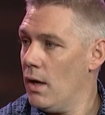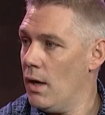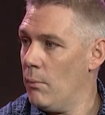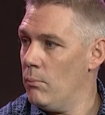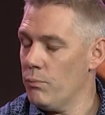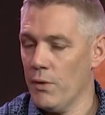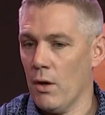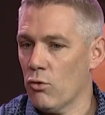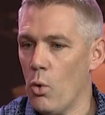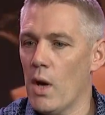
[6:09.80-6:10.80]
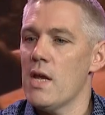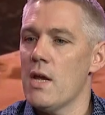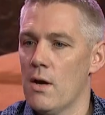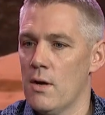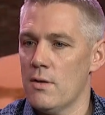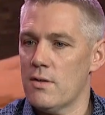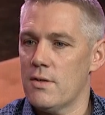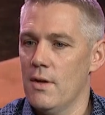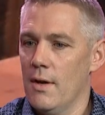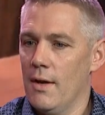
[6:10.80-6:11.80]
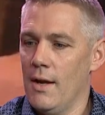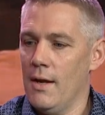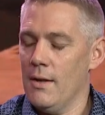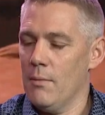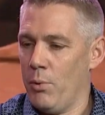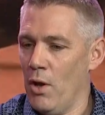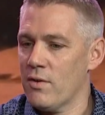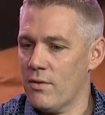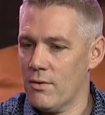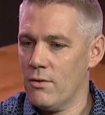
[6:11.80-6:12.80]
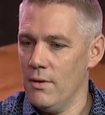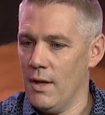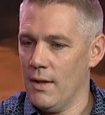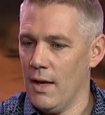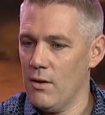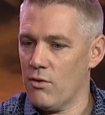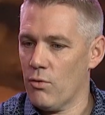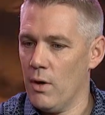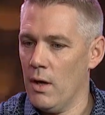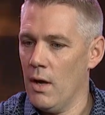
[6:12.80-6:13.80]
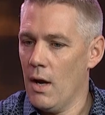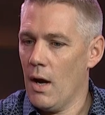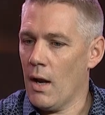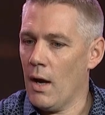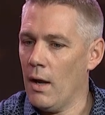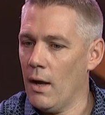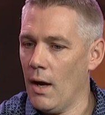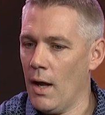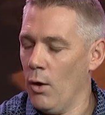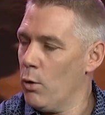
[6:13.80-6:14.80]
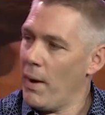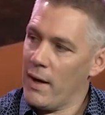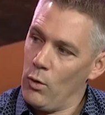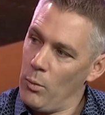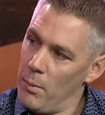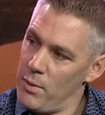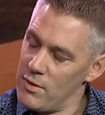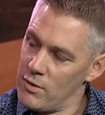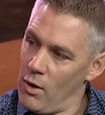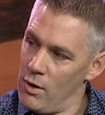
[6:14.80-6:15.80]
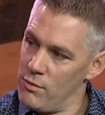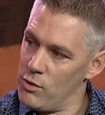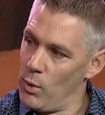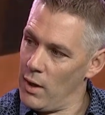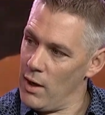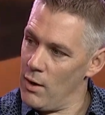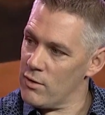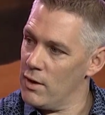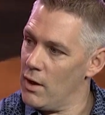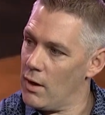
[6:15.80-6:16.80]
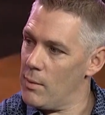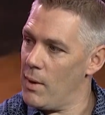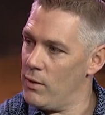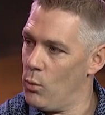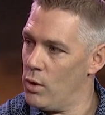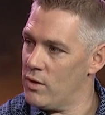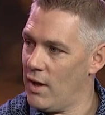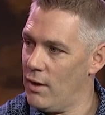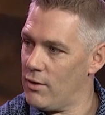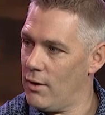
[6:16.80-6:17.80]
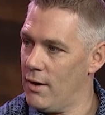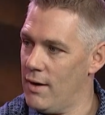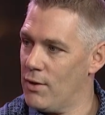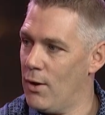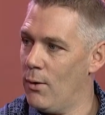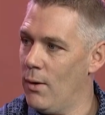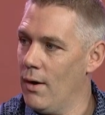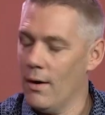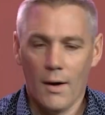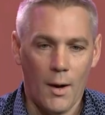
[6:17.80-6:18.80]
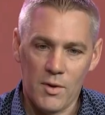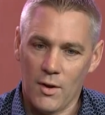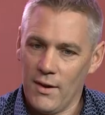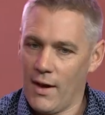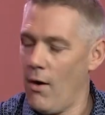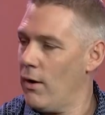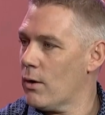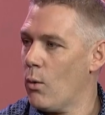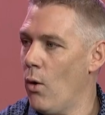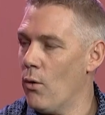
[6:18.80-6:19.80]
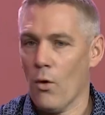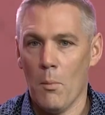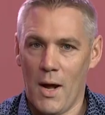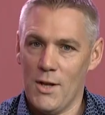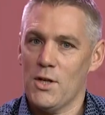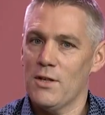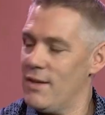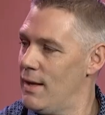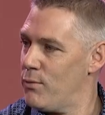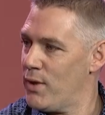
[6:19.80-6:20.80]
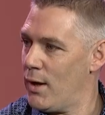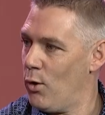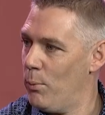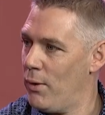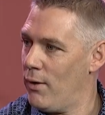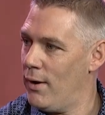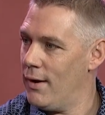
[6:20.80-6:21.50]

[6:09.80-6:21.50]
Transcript: 20 years plus in the industry, and I had to look back at all my business cards over 20 years, and none of them had the word sales on it, even though I was either carrying a quota or managing a team for that whole period.